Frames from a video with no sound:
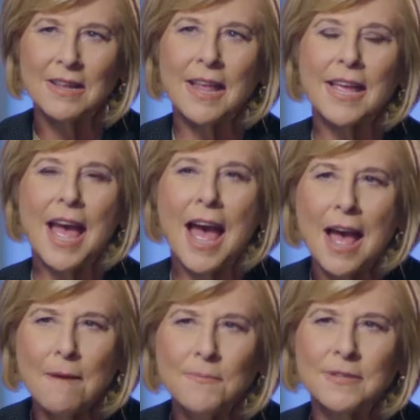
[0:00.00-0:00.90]
Like
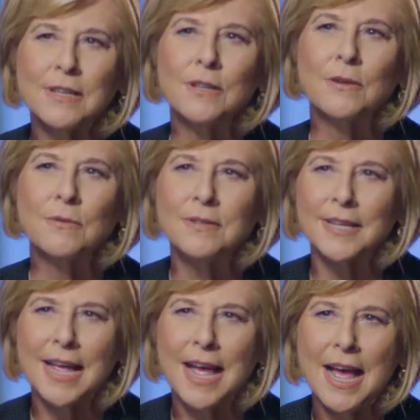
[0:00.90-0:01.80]
absolute
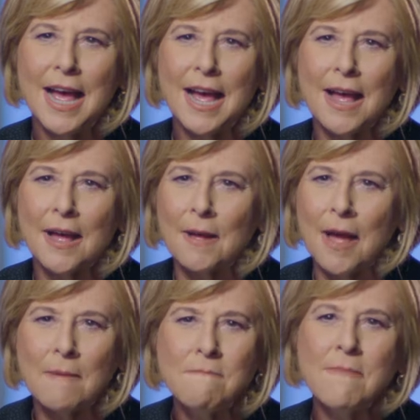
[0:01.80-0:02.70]

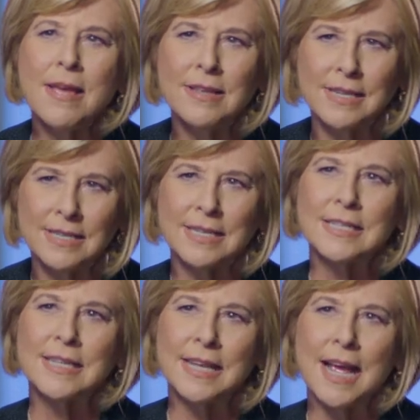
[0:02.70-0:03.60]
amazing to
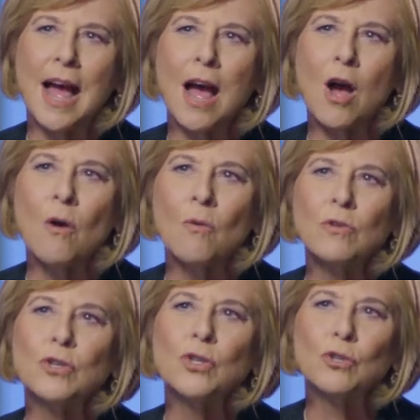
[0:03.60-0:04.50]
see
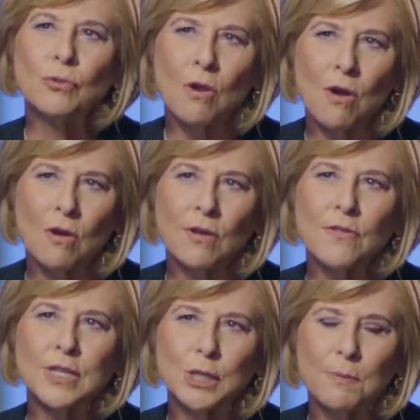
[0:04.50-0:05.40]
how strong
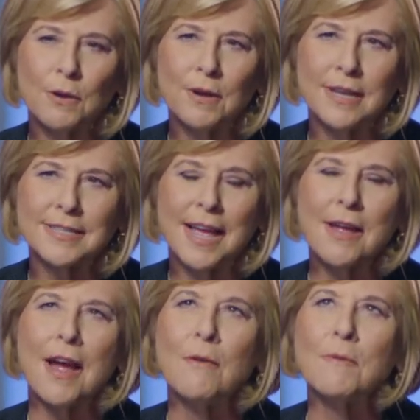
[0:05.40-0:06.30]
the spirit is.
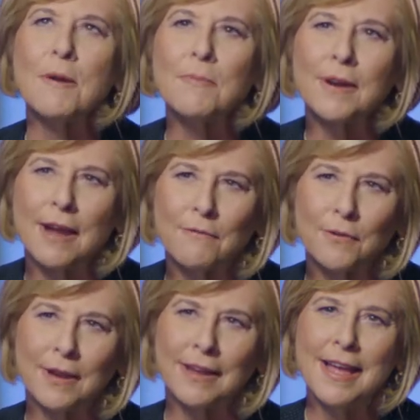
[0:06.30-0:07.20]
I remember
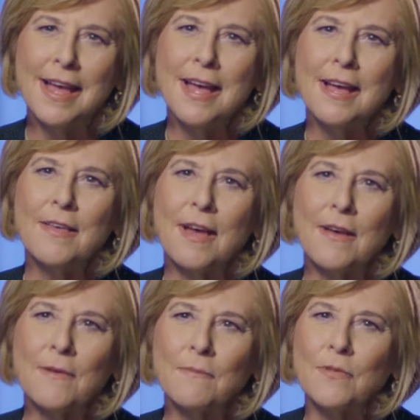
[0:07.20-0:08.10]
covering
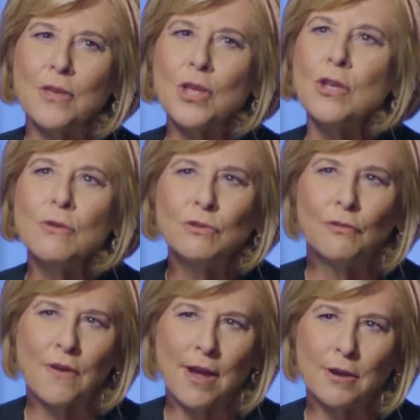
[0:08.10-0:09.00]
the huge
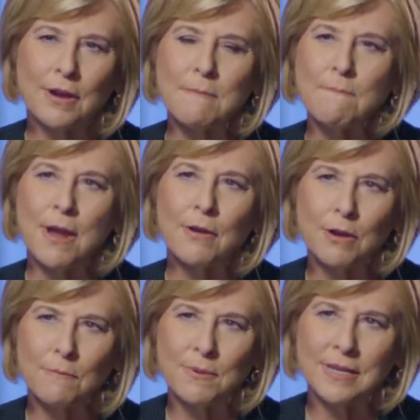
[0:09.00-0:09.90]
fire in
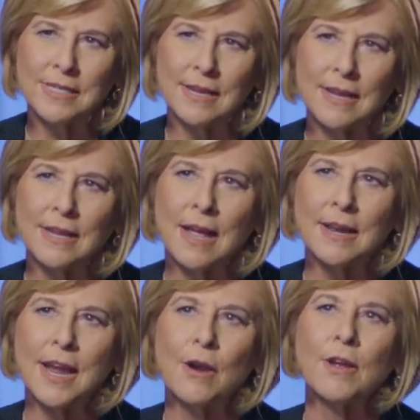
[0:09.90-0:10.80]
Barrier, BC,
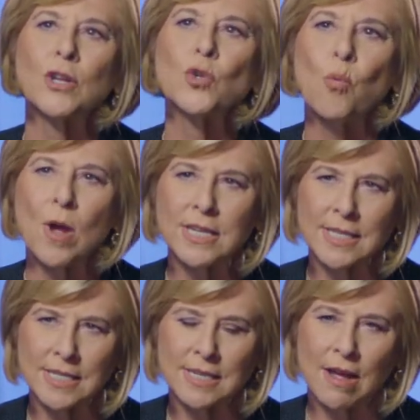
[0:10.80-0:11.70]
an area twice
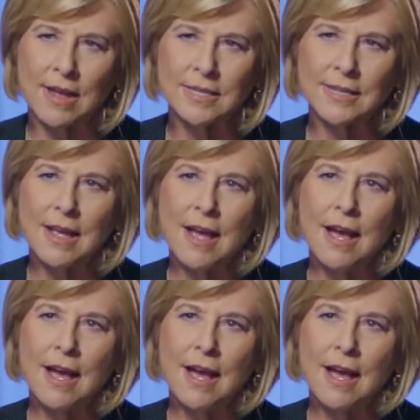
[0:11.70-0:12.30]
the size